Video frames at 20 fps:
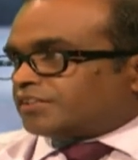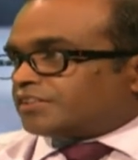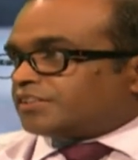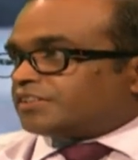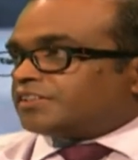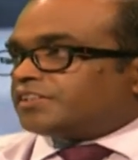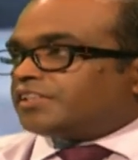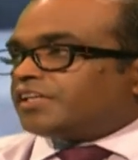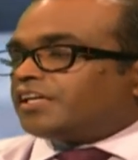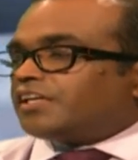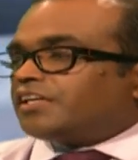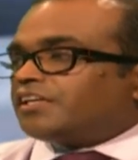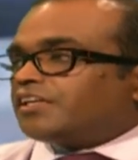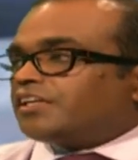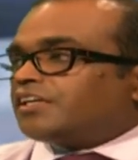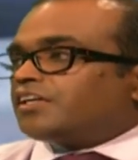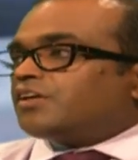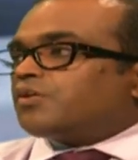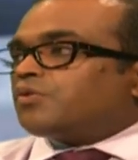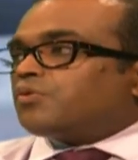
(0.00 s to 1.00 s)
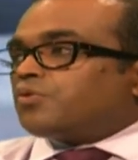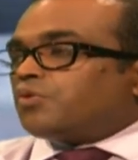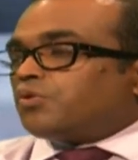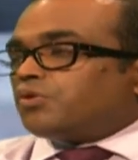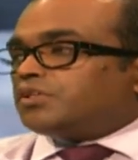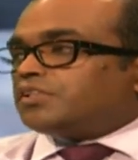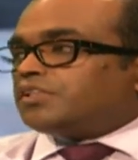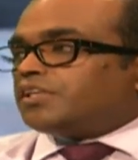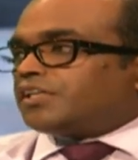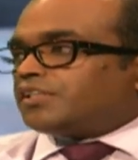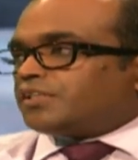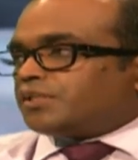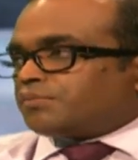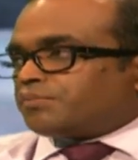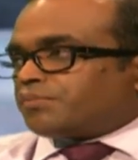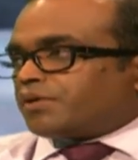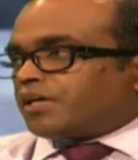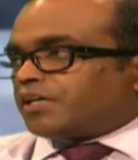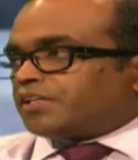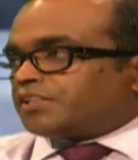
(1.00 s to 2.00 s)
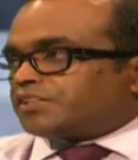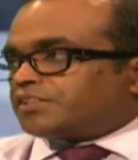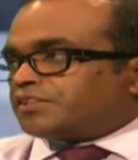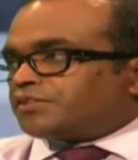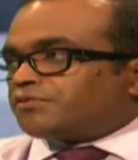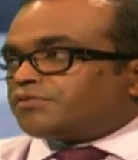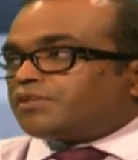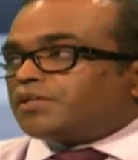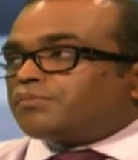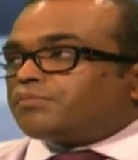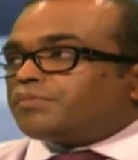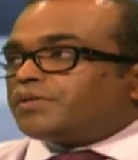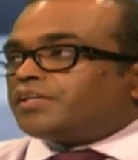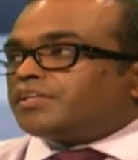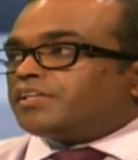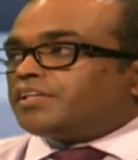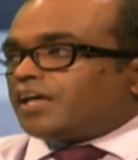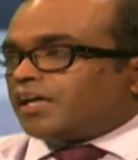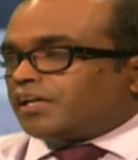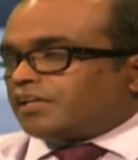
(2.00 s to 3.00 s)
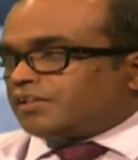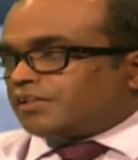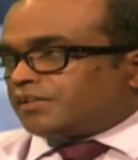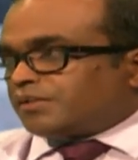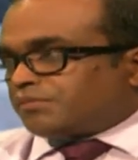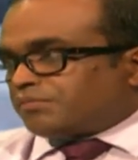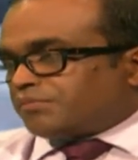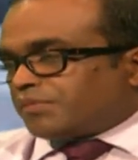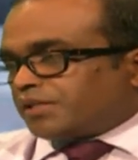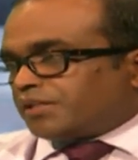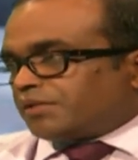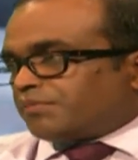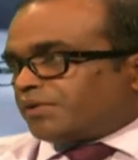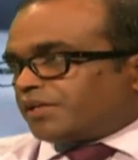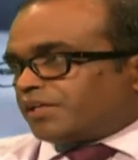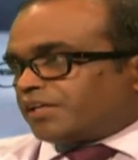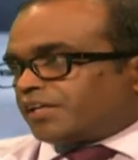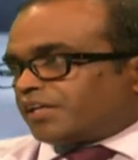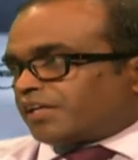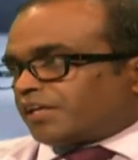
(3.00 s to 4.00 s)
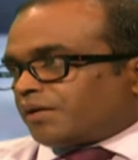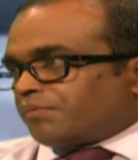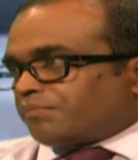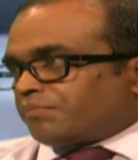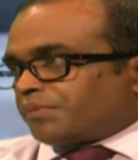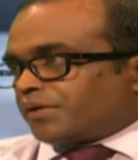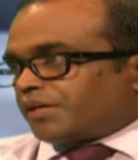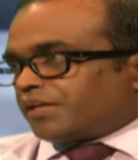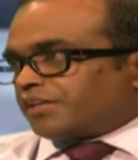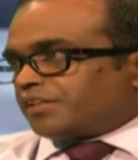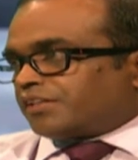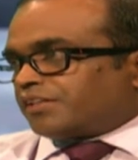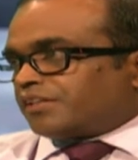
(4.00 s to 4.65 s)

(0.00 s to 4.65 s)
Then all the other parts will be done by the malaria campaign.